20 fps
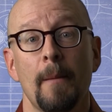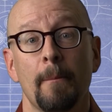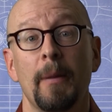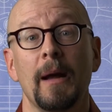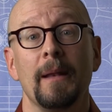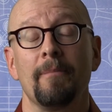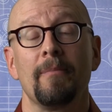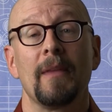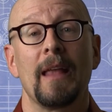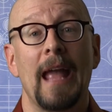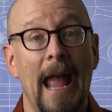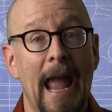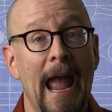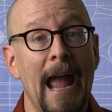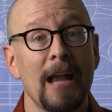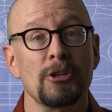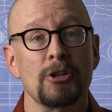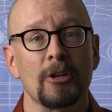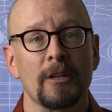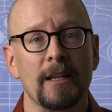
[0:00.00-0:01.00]
But
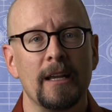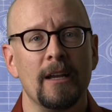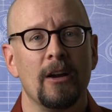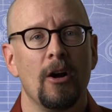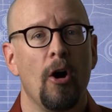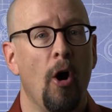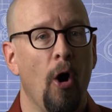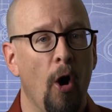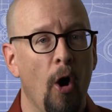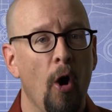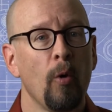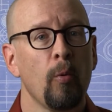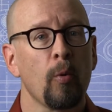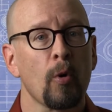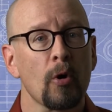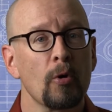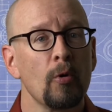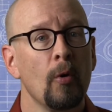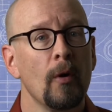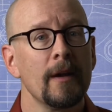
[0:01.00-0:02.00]
actually, all
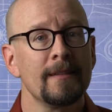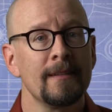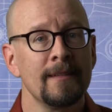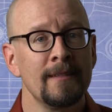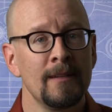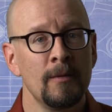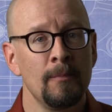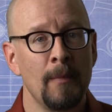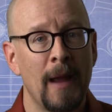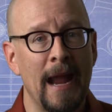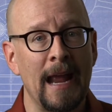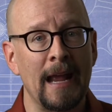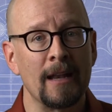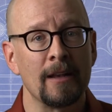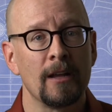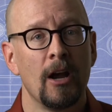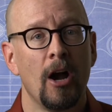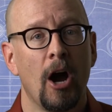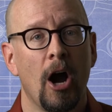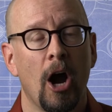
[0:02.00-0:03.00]
we're going to
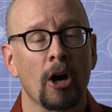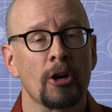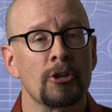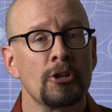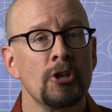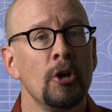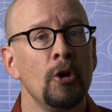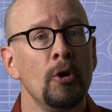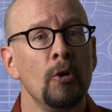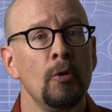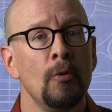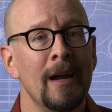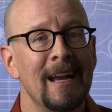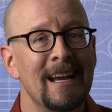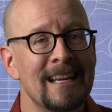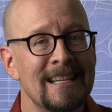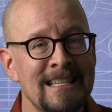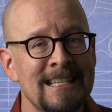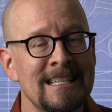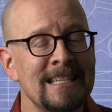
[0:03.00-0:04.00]
demand are two
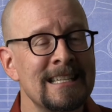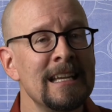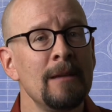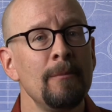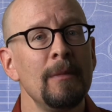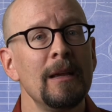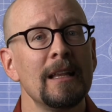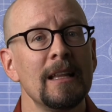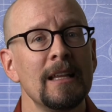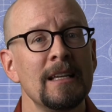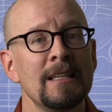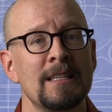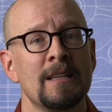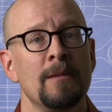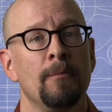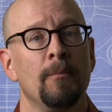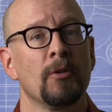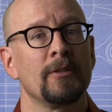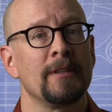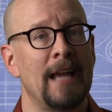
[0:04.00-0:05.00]
seemingly
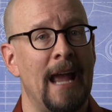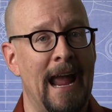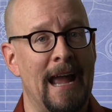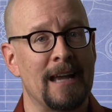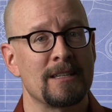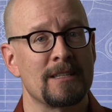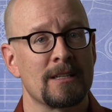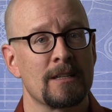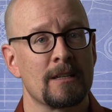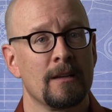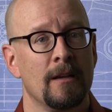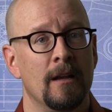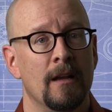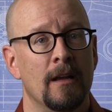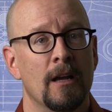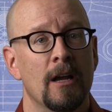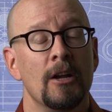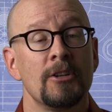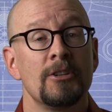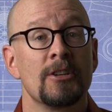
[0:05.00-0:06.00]
simple tasks,
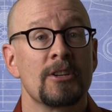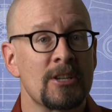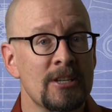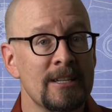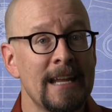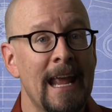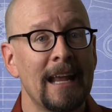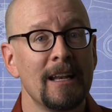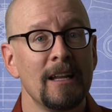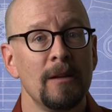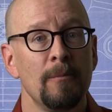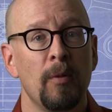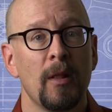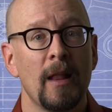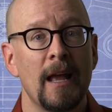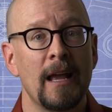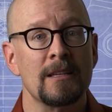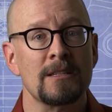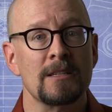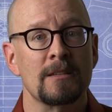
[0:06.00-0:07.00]
to stand in
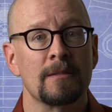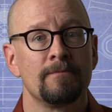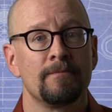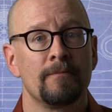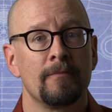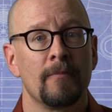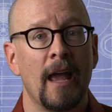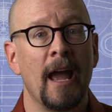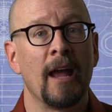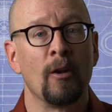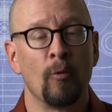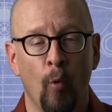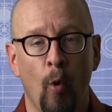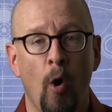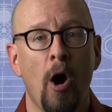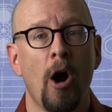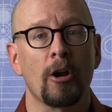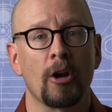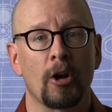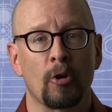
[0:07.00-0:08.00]
place and
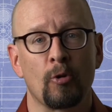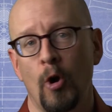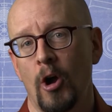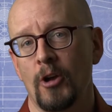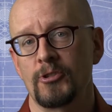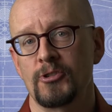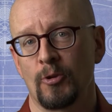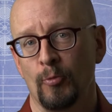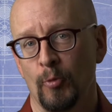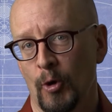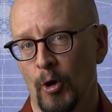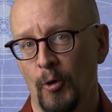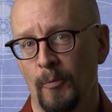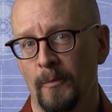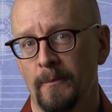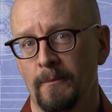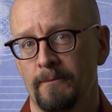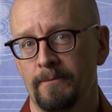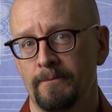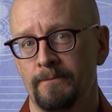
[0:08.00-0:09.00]
walk across a
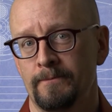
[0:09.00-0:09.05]
room.